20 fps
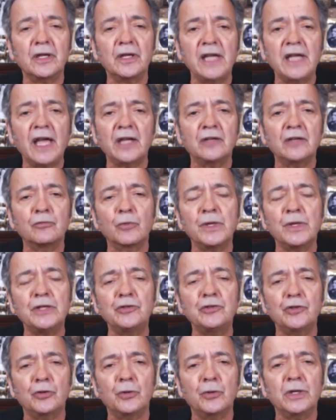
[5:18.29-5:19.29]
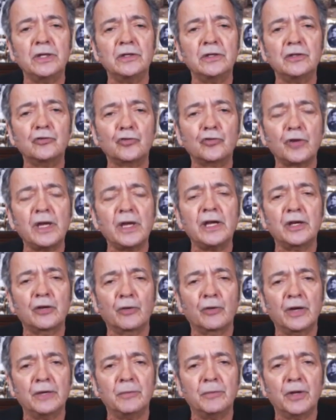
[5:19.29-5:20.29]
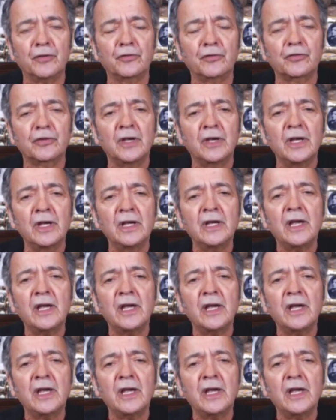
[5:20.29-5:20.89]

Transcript: again, redoing the trade agreements.